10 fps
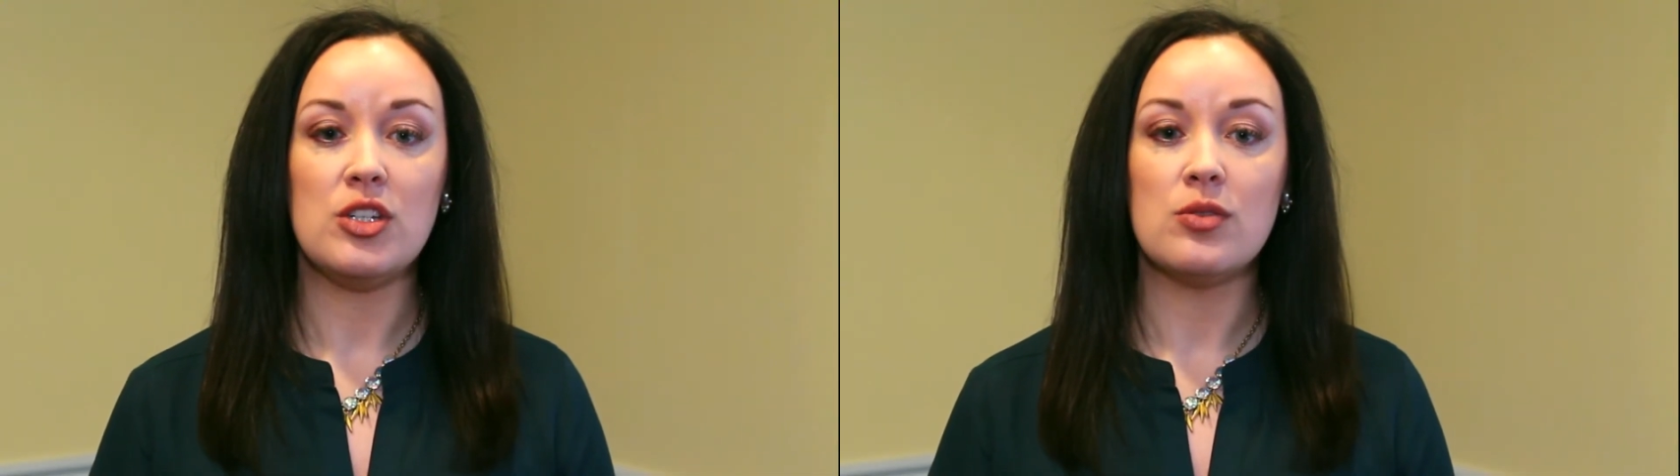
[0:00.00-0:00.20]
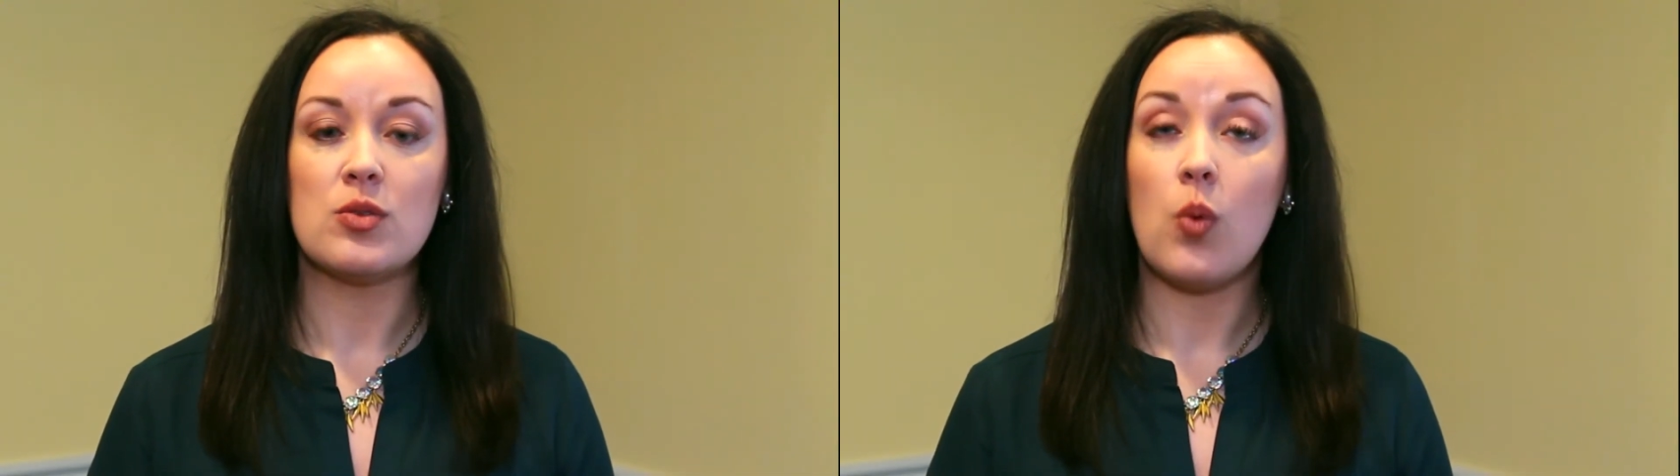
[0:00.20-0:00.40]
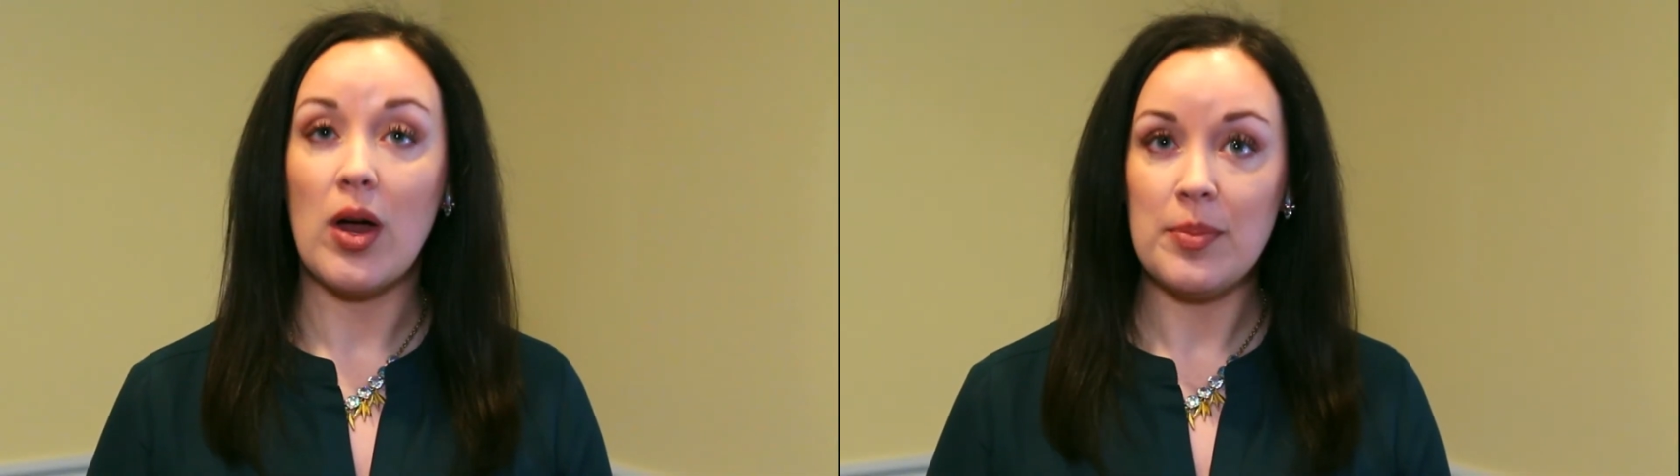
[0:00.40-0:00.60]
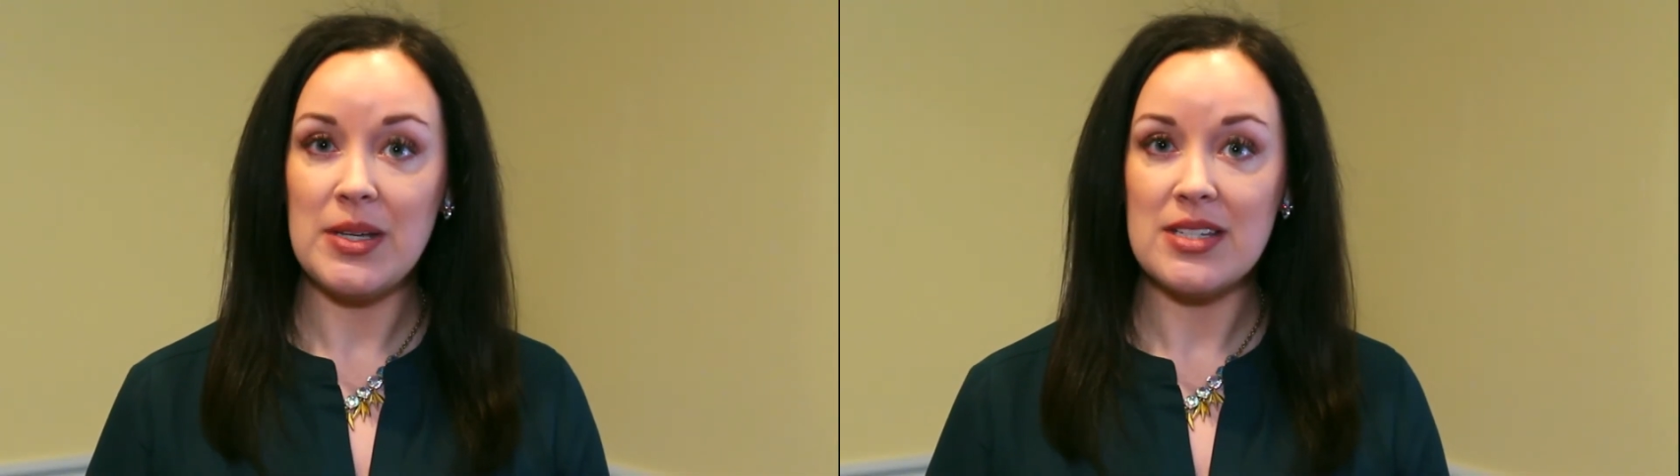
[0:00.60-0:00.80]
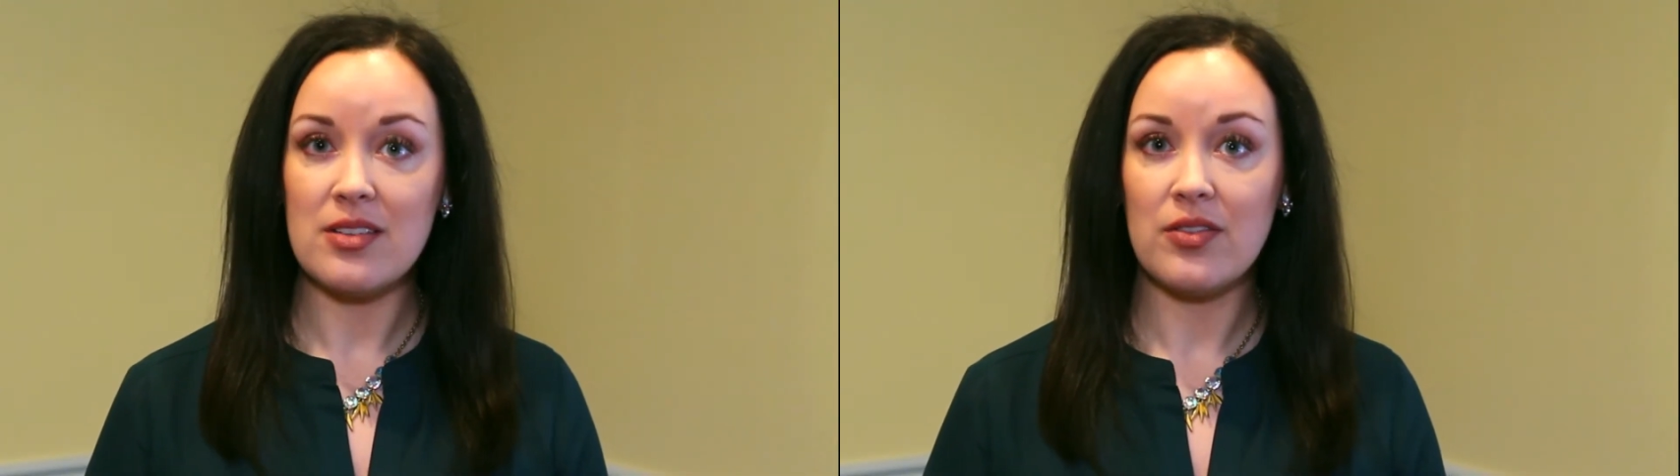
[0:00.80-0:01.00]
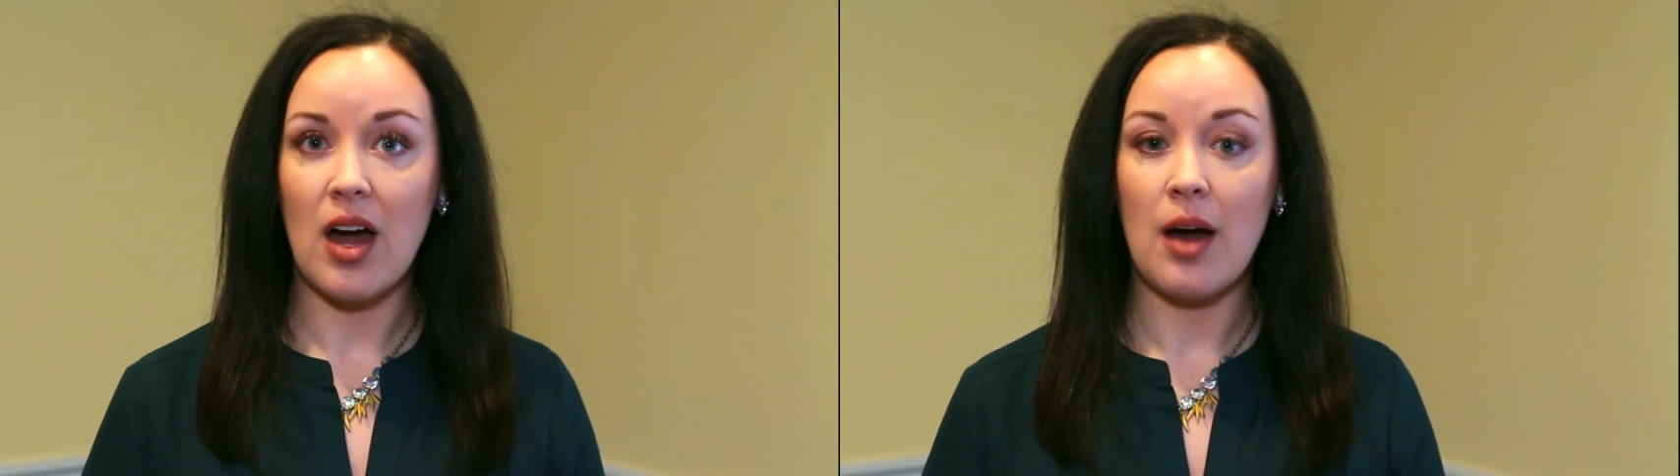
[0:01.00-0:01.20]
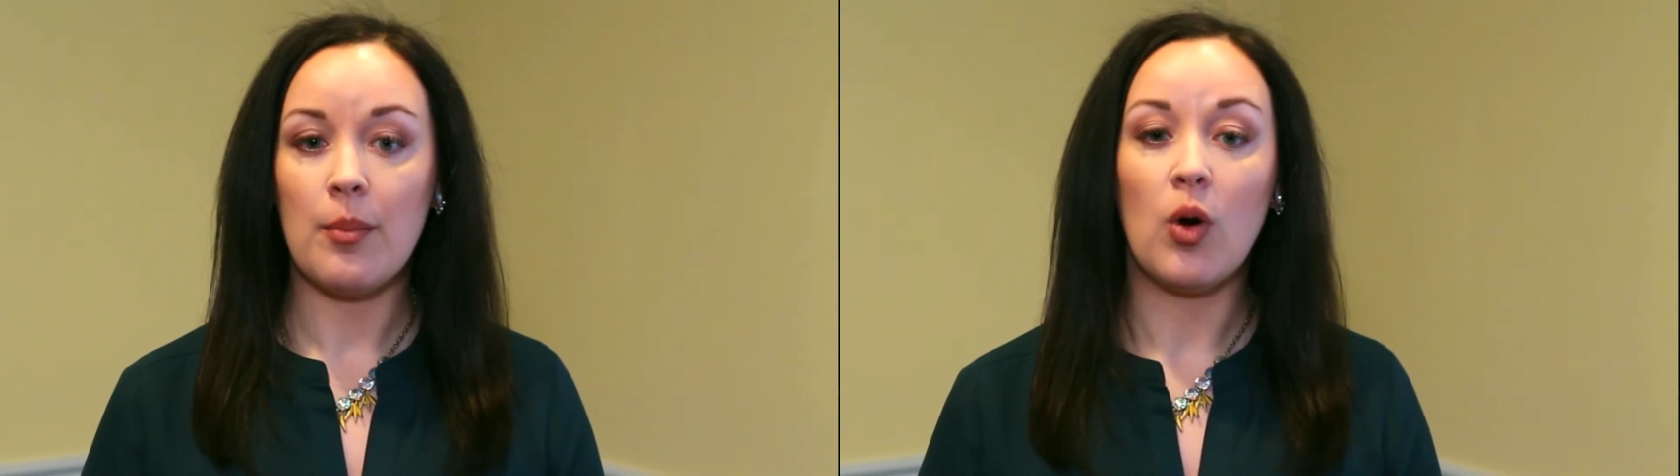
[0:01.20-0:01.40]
use 1 piece of gum